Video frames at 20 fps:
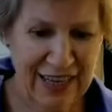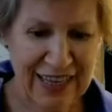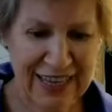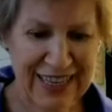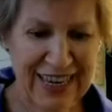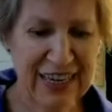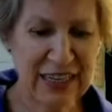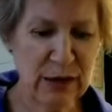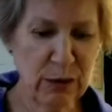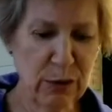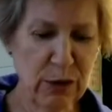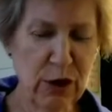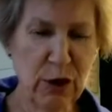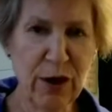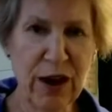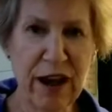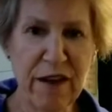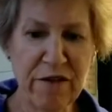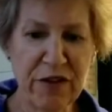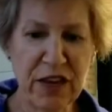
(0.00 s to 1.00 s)
That's when you
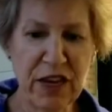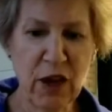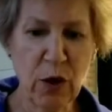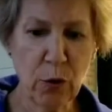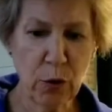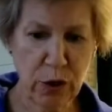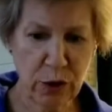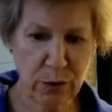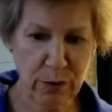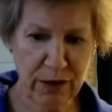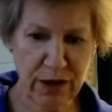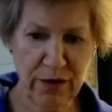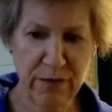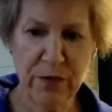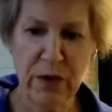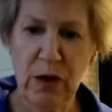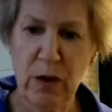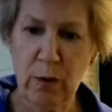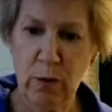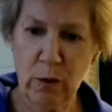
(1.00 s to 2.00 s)
have the equipment,
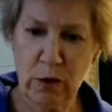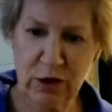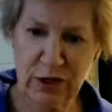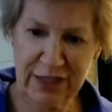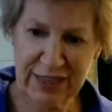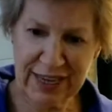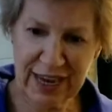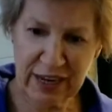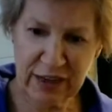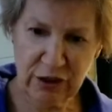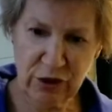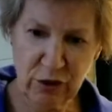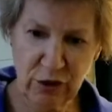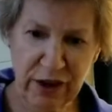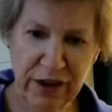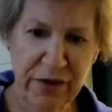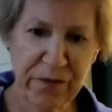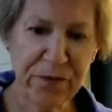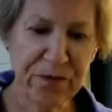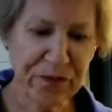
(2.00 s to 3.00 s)
which is
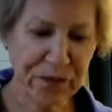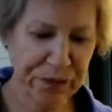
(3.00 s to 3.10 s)
actually